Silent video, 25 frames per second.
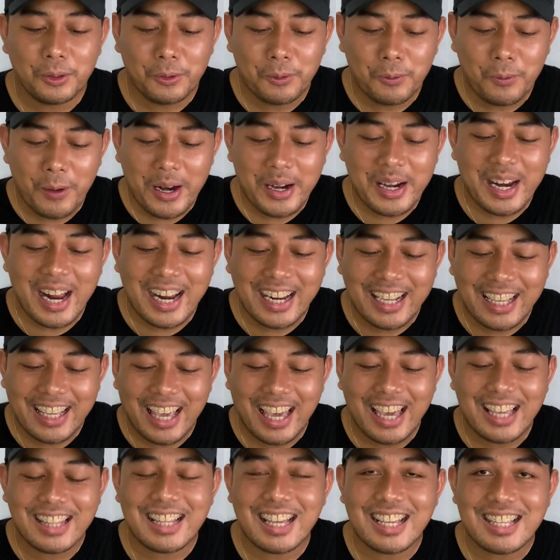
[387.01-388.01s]
wear
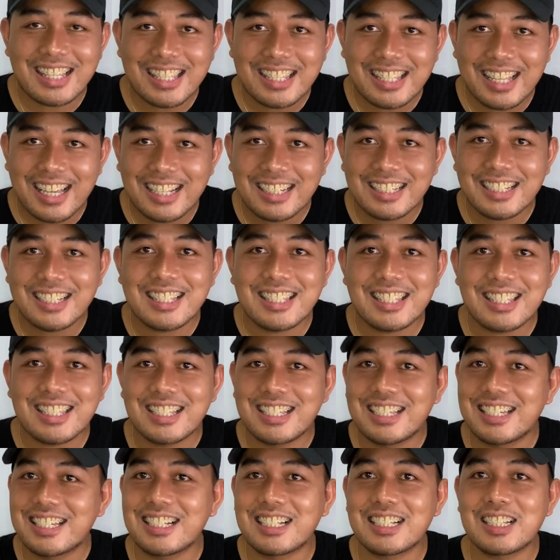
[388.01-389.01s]
again a stainless
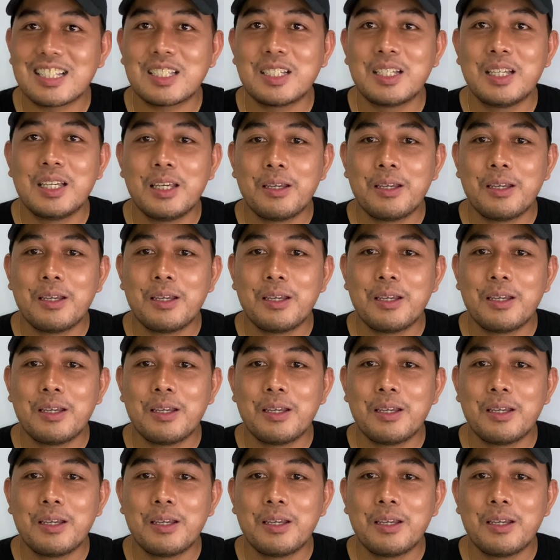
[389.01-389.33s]
steel